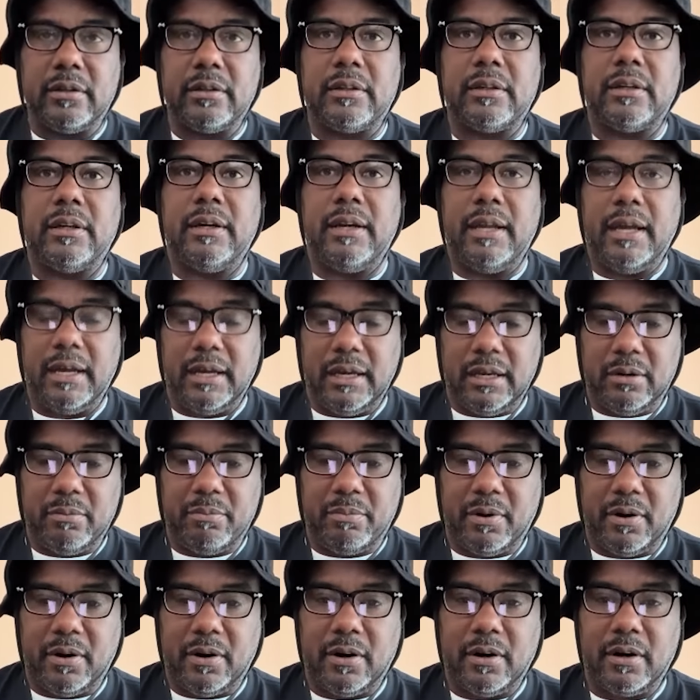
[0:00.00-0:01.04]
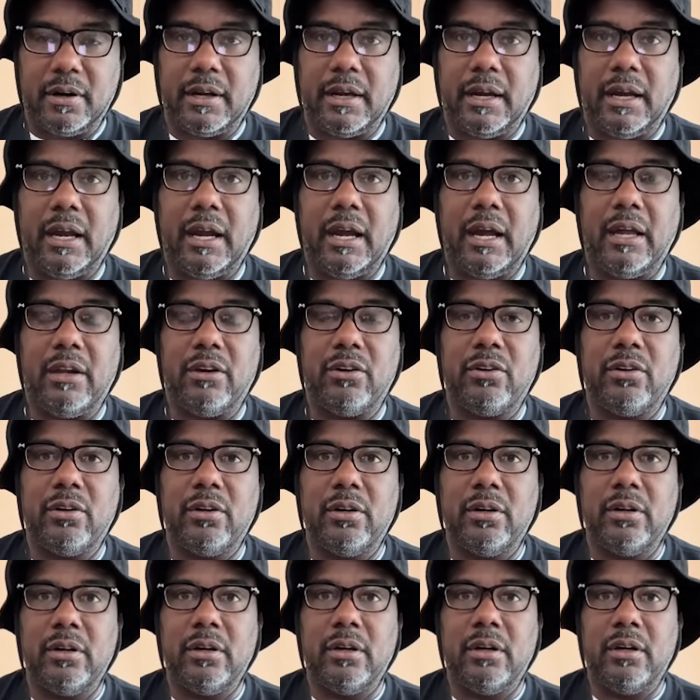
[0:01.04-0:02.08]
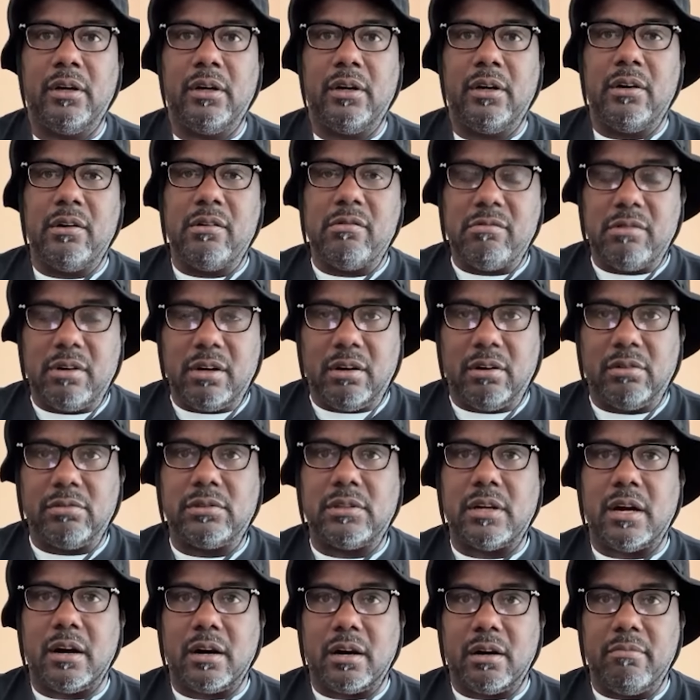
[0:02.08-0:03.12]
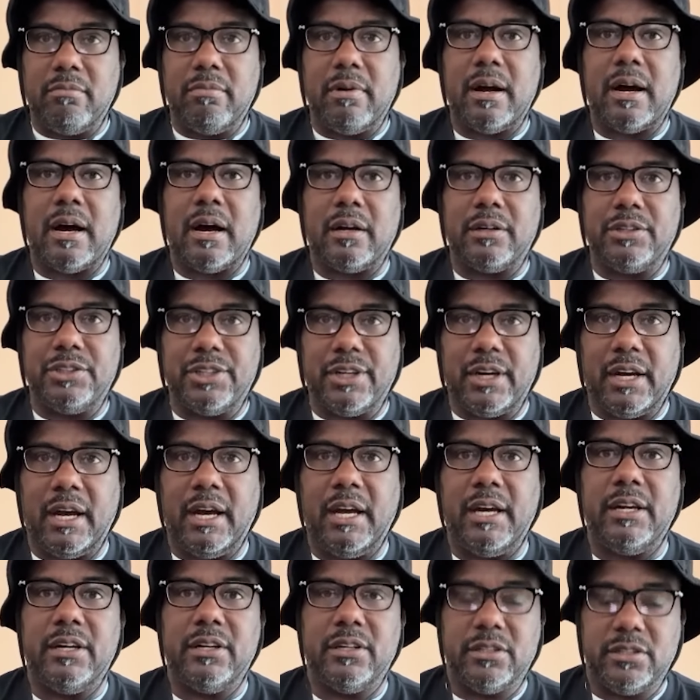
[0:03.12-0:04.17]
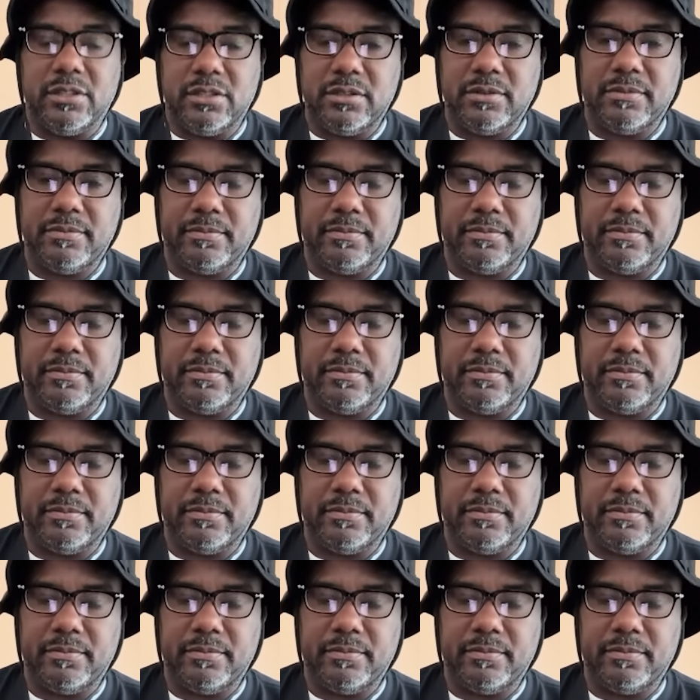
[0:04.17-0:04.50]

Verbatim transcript: today in the podcast, we're going to talk about your haters.